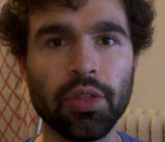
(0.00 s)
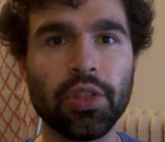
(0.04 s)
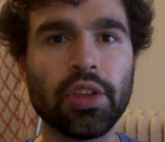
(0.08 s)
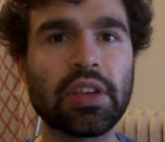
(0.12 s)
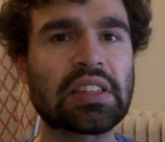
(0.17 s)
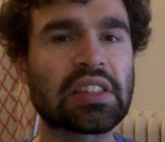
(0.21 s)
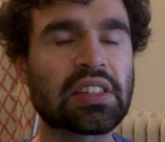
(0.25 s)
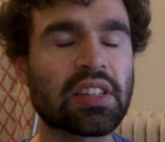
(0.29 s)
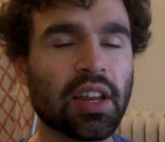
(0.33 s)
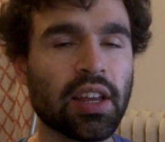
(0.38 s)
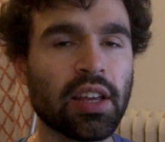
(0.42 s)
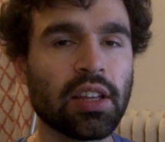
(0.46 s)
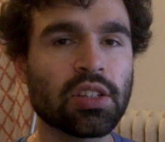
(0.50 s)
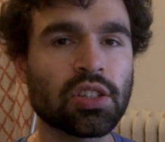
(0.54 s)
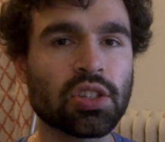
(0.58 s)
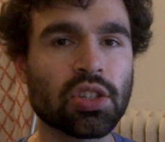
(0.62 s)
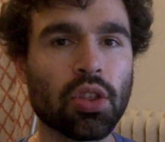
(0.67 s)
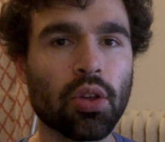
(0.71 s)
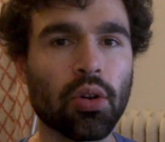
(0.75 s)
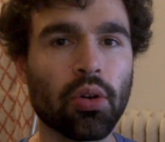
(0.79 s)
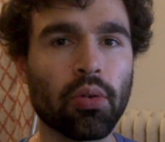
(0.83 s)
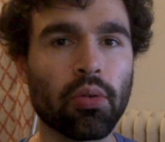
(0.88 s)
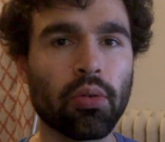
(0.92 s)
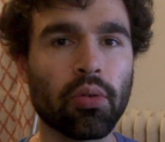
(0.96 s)
The stage,
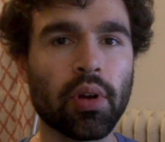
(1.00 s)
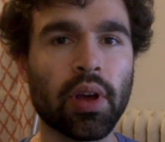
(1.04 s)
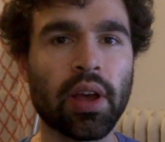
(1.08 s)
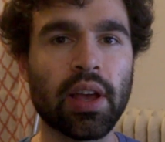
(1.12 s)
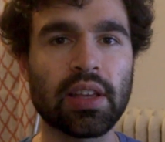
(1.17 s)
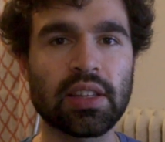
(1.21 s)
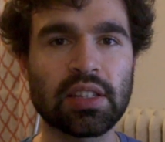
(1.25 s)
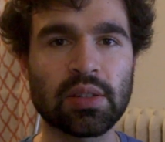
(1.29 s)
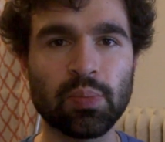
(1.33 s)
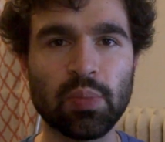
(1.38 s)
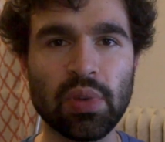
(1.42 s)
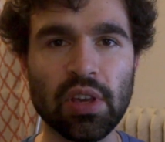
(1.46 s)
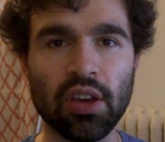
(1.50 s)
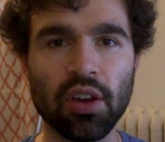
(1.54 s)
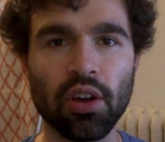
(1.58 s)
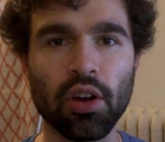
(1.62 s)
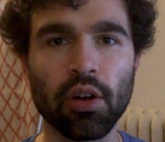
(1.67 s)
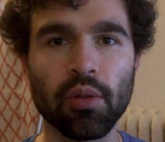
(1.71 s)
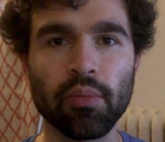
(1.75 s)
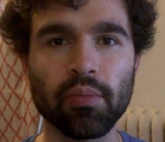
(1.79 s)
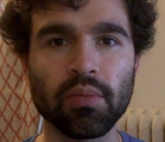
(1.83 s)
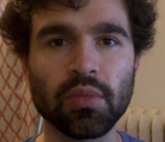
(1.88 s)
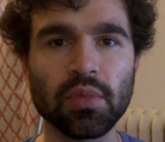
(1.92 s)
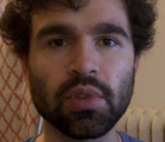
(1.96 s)
though, has
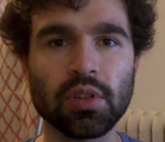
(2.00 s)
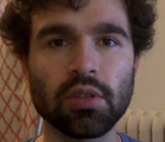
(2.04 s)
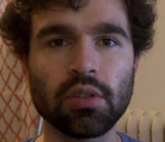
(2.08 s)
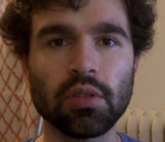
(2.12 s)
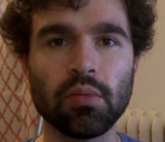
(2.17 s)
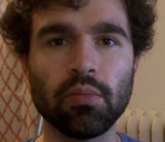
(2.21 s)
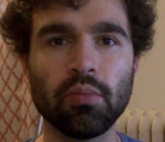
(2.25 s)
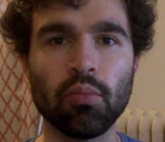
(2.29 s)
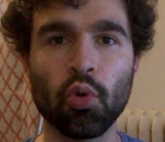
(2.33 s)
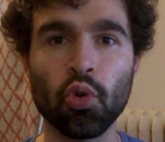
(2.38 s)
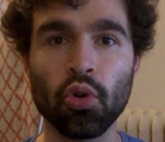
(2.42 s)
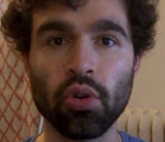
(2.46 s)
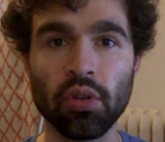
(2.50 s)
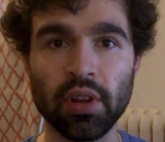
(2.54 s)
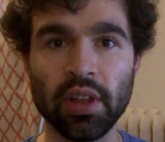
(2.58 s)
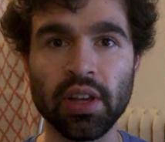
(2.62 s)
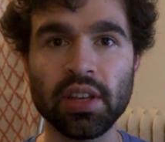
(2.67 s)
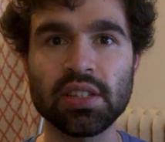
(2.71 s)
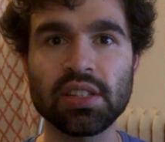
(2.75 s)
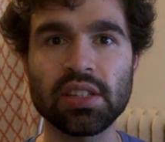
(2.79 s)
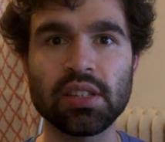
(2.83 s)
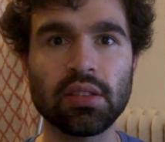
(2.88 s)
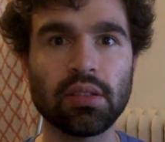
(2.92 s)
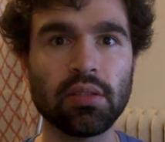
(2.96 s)
become more or
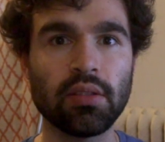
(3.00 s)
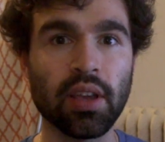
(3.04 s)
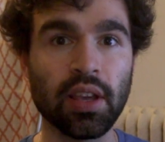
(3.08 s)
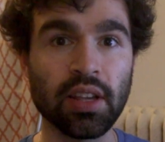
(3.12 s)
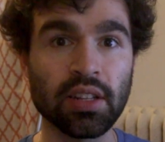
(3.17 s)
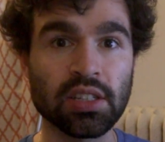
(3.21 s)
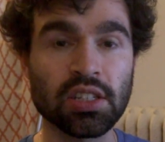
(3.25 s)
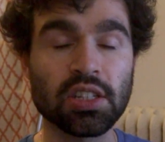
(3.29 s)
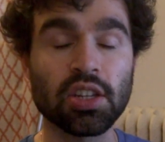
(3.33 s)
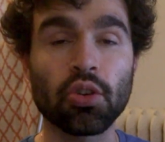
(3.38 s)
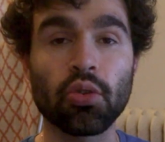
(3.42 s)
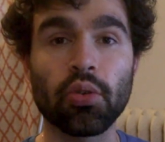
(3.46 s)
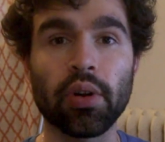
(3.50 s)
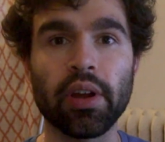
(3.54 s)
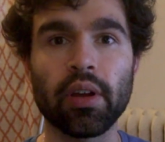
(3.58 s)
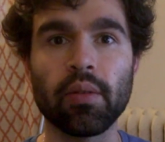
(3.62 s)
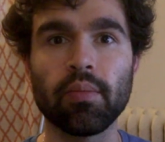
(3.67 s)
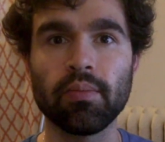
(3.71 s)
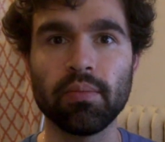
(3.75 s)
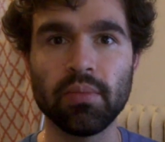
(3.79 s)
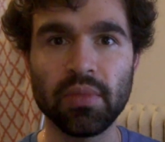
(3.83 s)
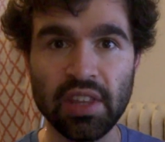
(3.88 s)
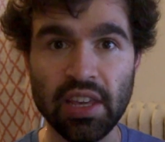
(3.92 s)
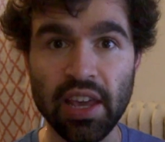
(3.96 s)
less
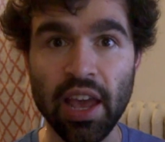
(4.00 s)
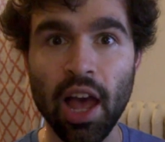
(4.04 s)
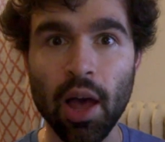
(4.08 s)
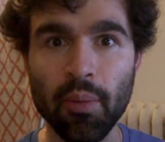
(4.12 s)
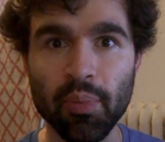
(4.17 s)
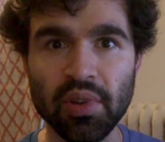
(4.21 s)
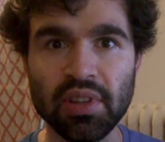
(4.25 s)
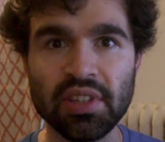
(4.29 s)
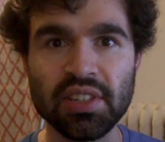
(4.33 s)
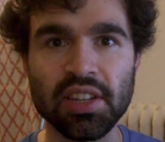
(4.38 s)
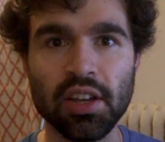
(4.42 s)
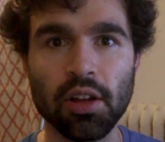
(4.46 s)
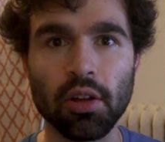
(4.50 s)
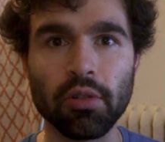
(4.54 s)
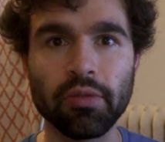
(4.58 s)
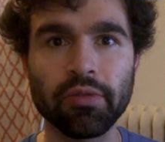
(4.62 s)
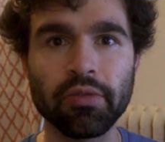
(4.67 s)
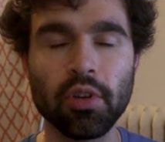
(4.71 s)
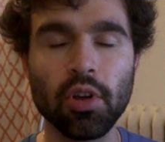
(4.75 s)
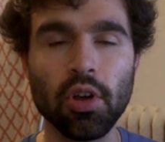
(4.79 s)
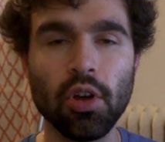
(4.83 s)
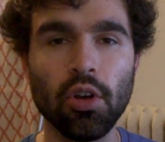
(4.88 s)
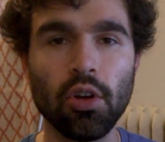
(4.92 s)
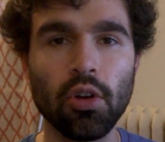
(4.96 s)
Instagram, the app
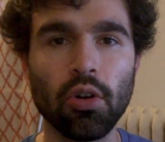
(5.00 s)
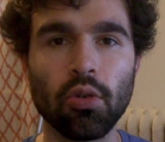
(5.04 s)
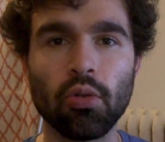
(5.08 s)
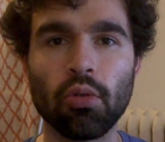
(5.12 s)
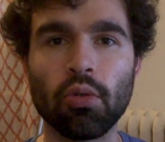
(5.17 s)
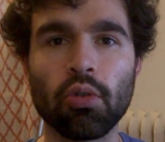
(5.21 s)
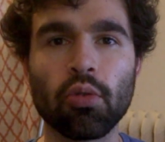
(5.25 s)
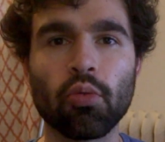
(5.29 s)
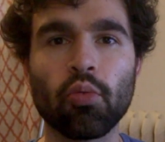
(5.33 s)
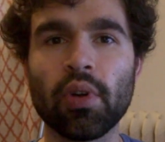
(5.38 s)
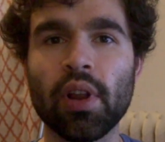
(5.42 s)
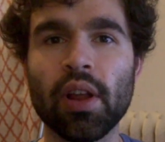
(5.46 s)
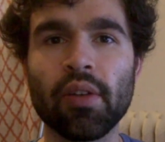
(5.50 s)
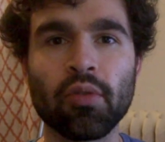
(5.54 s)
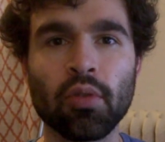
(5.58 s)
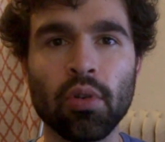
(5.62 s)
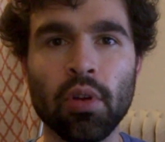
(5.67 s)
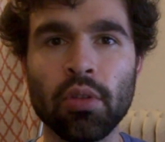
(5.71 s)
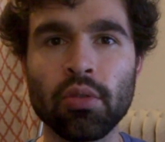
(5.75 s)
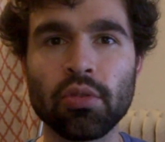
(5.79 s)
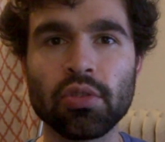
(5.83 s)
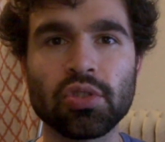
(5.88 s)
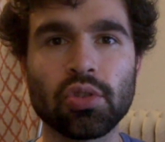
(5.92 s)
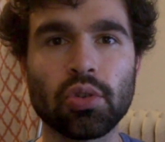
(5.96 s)
itself, or whatever
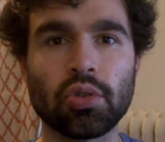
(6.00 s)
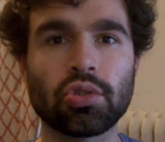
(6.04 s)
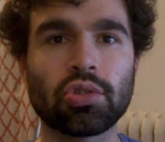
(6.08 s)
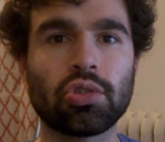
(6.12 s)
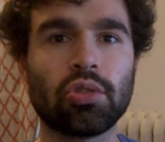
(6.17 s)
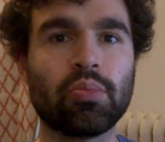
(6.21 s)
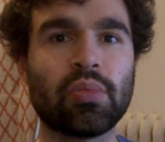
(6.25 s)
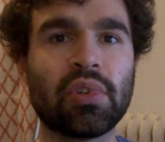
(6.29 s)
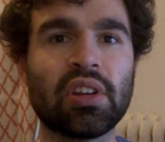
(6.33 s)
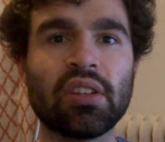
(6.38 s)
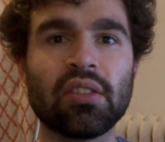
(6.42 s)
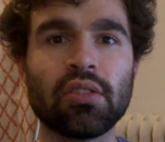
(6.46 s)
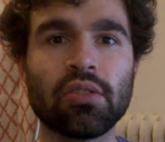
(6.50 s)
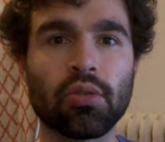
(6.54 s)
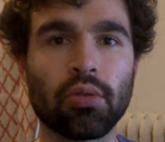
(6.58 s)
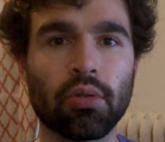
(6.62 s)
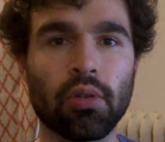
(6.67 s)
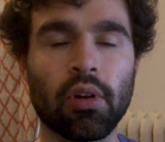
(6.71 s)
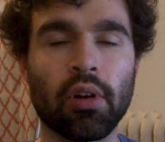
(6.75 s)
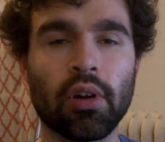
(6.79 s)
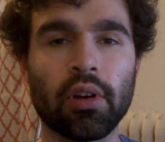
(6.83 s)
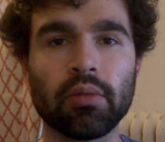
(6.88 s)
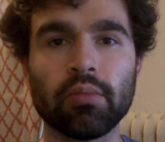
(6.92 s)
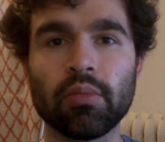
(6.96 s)
other social media
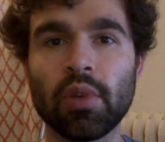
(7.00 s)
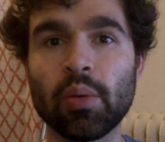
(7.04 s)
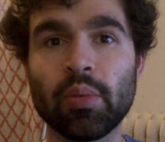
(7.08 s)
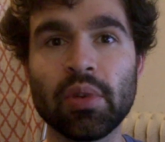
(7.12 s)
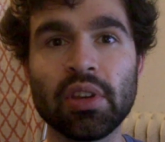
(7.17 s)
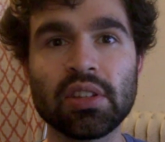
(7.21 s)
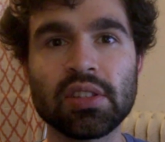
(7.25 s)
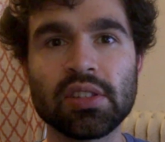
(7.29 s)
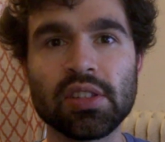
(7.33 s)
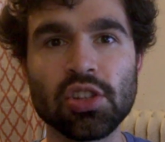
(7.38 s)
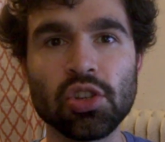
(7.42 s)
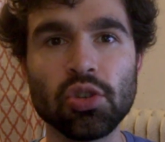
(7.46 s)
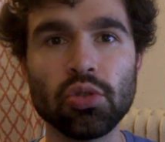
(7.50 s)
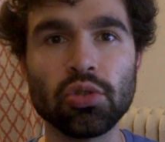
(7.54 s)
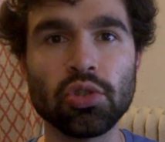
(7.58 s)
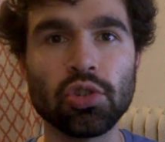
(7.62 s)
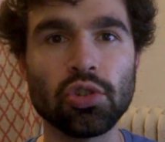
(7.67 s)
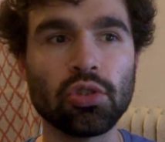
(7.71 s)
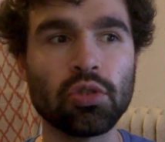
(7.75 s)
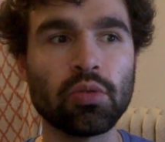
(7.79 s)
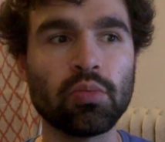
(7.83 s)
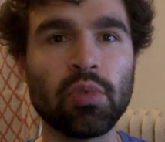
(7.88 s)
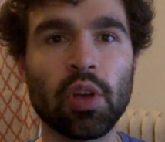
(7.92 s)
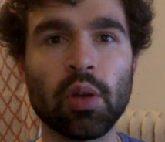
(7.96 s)
you're on. Maybe it's
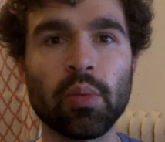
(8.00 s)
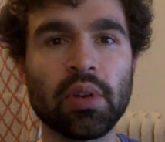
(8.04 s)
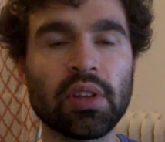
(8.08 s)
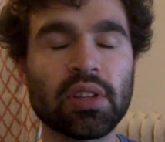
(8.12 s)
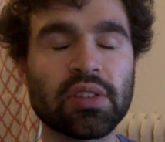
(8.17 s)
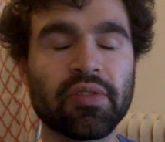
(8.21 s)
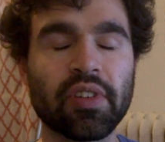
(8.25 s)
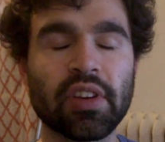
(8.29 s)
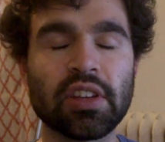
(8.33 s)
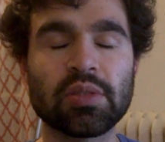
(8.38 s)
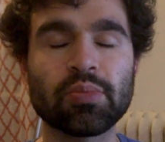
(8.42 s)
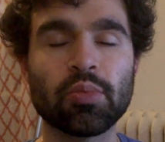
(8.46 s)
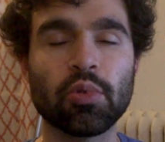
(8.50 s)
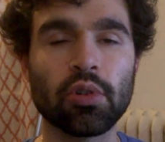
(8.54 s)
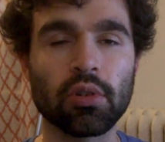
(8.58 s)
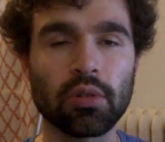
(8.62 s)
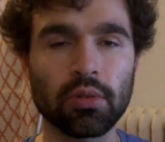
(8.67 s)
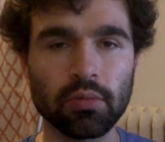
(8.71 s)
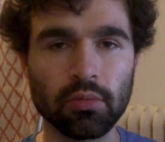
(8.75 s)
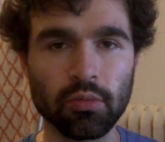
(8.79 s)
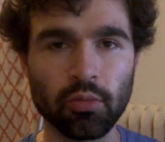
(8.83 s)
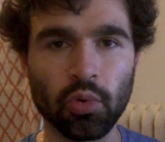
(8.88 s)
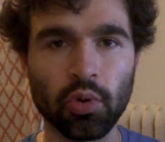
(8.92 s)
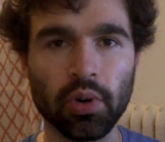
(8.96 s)
YouTube, maybe it's
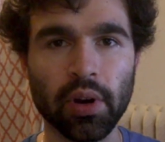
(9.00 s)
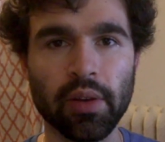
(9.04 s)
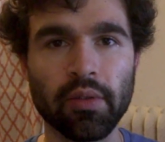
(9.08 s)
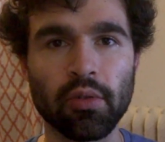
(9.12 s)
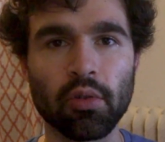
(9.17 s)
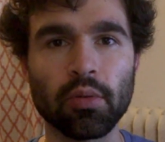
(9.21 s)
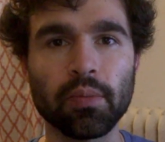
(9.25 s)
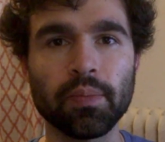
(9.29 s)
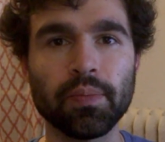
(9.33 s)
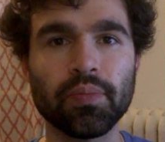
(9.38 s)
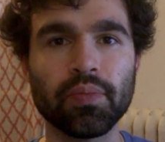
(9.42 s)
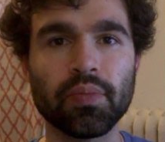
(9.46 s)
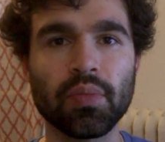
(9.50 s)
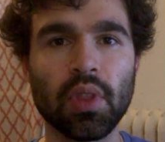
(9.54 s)
Facebook, whatever.